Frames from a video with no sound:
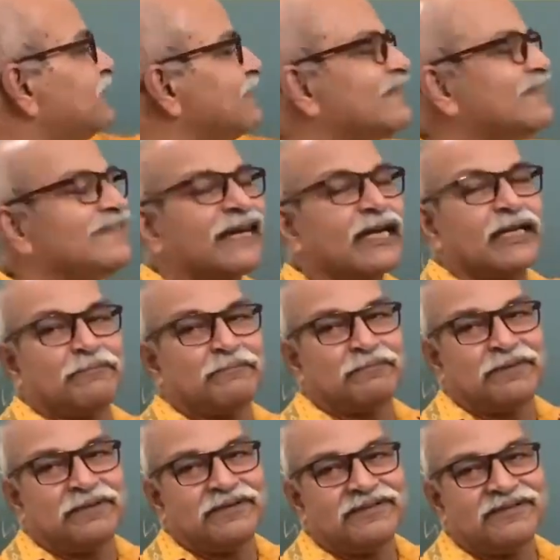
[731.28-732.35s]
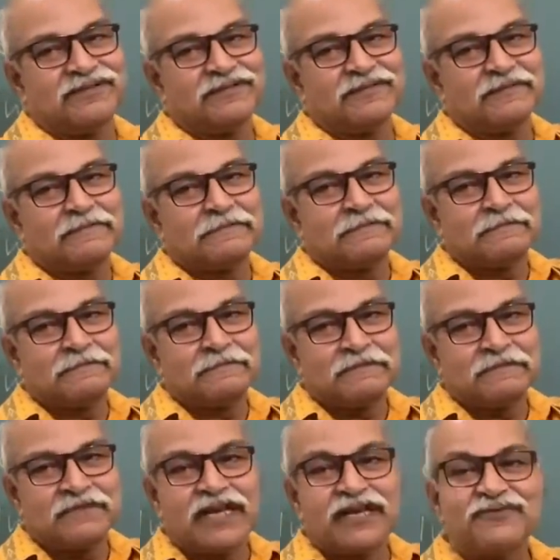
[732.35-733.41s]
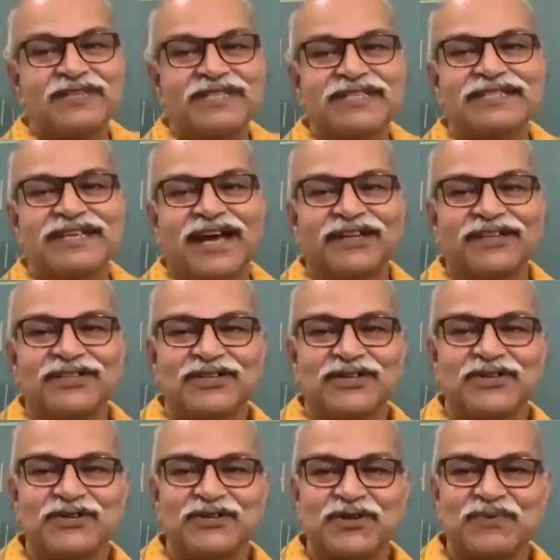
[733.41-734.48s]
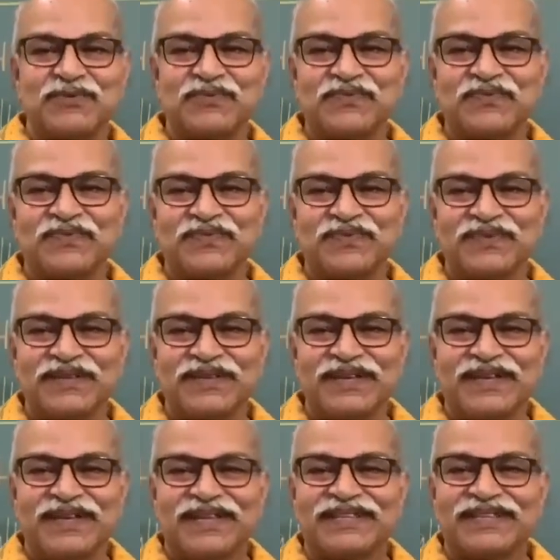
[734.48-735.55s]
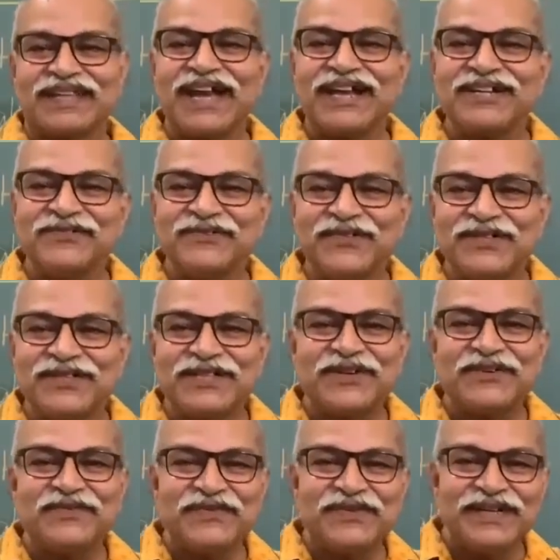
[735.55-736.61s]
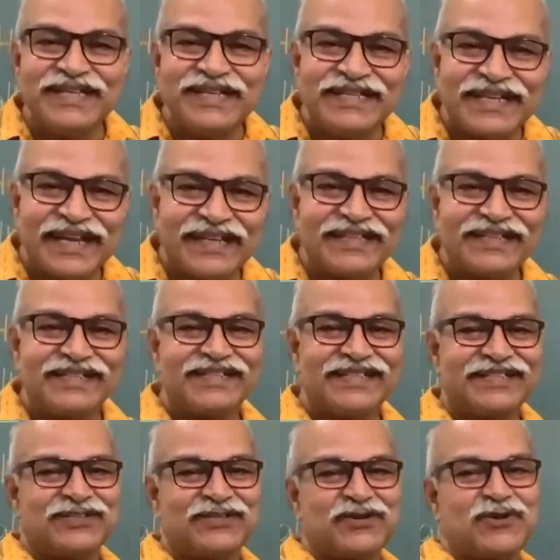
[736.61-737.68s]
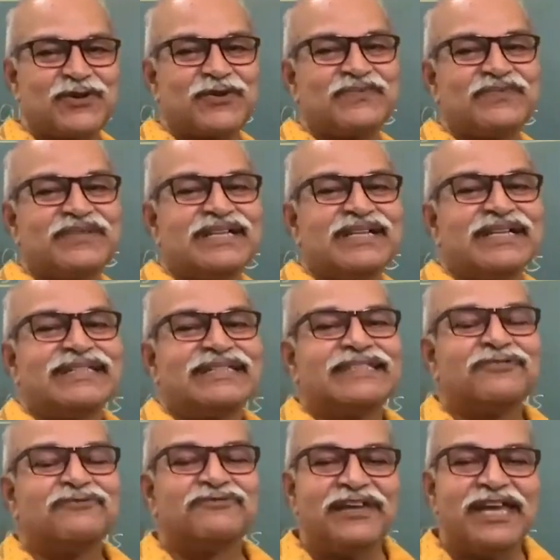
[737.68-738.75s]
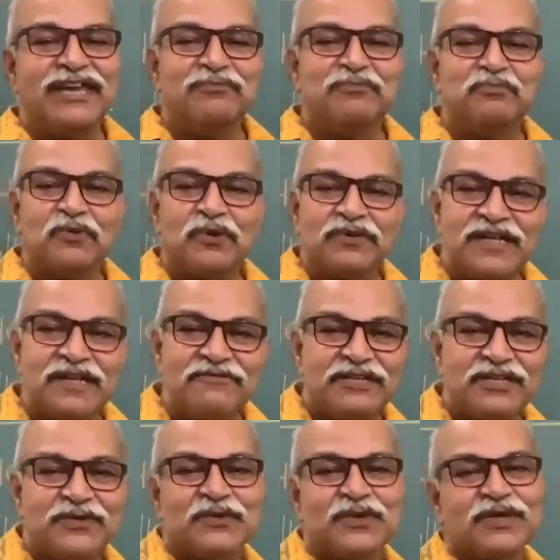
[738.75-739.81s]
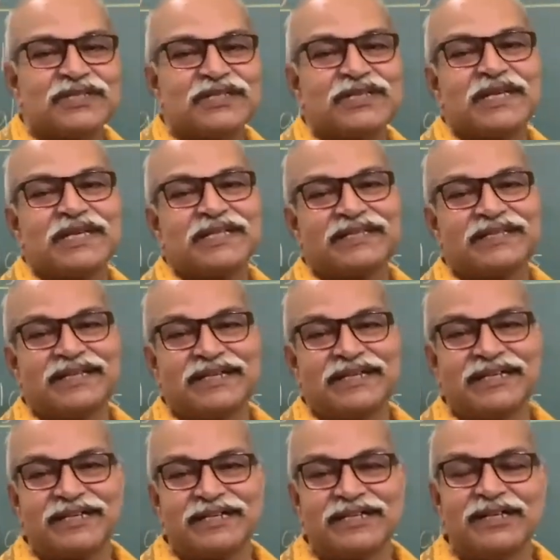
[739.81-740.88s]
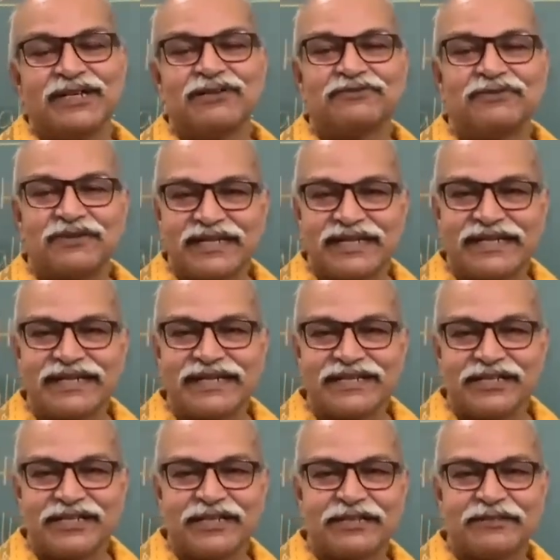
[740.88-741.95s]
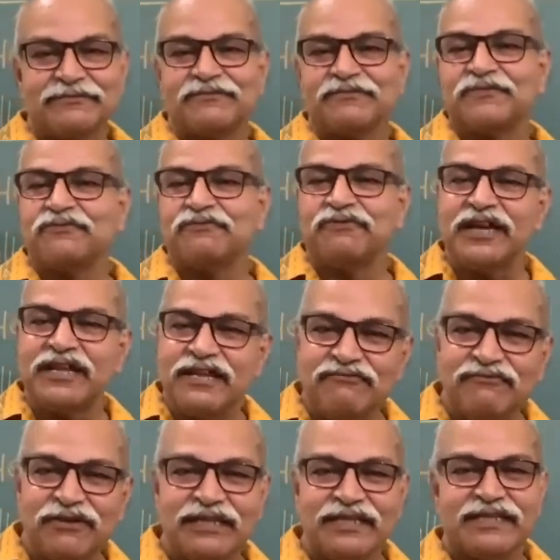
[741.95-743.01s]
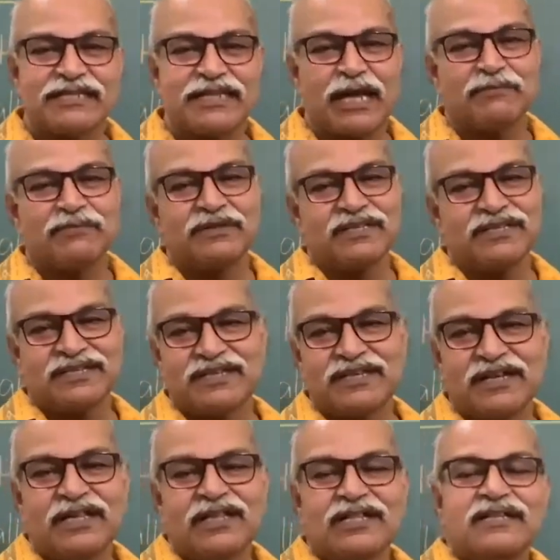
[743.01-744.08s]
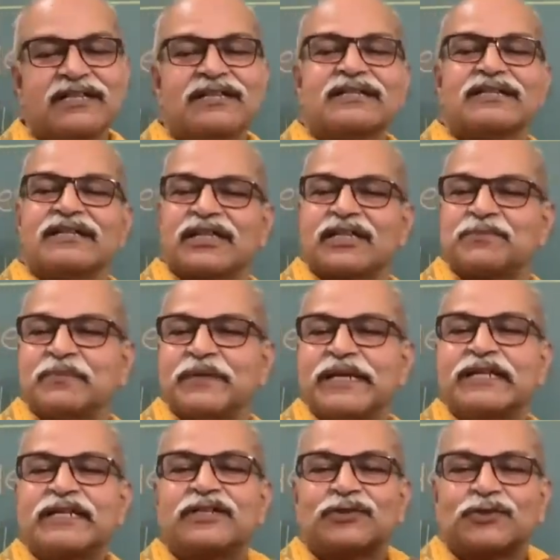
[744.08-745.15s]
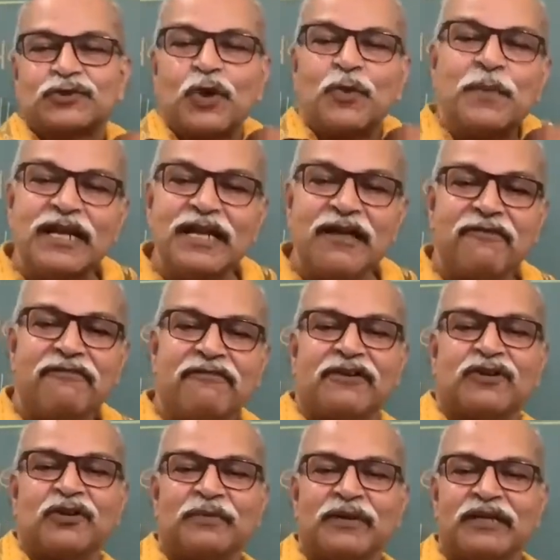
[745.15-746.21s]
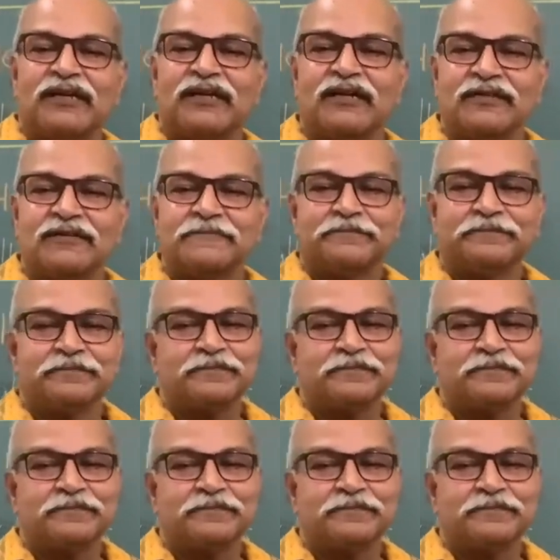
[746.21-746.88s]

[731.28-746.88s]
this type. That was a challenging job. That was a very challenging job. The wave model which was there for radiation, very well established, explained so many phenomena,